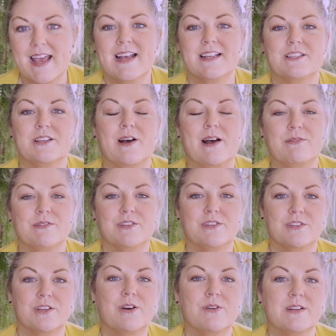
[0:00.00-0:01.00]
So I was
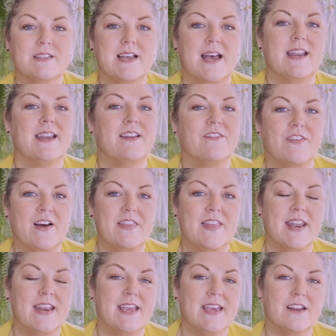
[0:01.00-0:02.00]
so excited to find
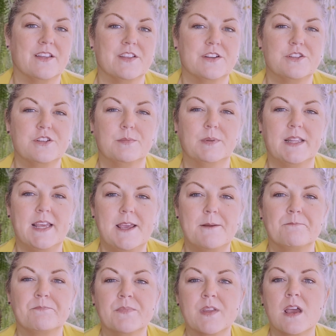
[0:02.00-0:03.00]
that again on the
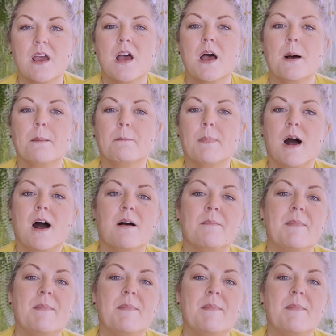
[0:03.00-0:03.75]
Jubilee. Mom